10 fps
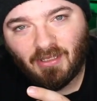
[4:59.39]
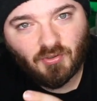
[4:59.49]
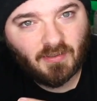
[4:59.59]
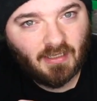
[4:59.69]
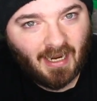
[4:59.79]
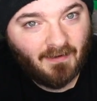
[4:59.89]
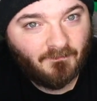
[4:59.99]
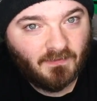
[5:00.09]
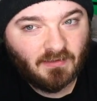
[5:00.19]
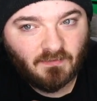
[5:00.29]
You can
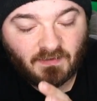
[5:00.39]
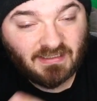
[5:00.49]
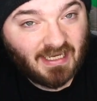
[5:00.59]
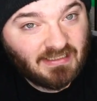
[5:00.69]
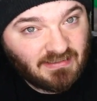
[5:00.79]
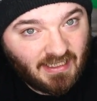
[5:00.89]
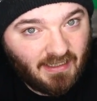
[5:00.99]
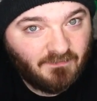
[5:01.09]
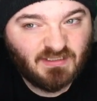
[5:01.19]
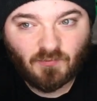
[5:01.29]
have the deck
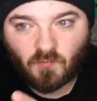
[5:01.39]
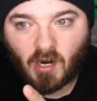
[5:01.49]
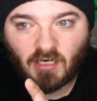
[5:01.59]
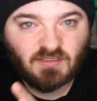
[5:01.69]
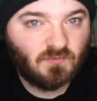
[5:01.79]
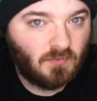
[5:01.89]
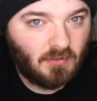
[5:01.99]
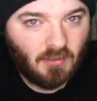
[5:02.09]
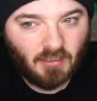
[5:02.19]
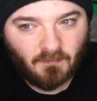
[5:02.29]
saves and rocks
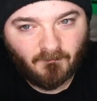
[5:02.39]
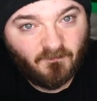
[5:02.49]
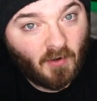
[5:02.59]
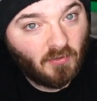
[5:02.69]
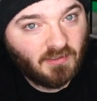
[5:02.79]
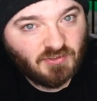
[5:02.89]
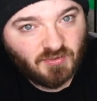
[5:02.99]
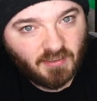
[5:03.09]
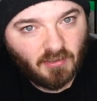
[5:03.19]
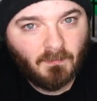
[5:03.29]
falling trigger.